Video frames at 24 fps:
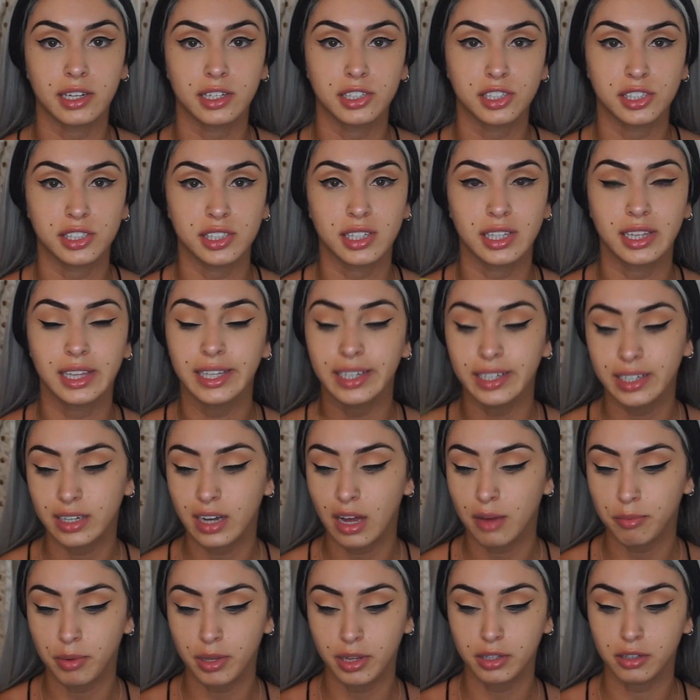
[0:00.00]
of just clean it
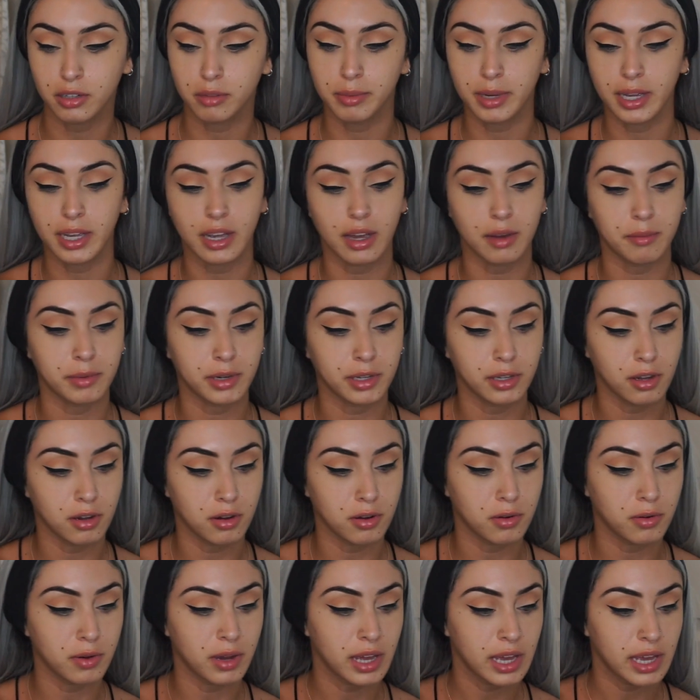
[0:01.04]
up a little bit, I'm gonna go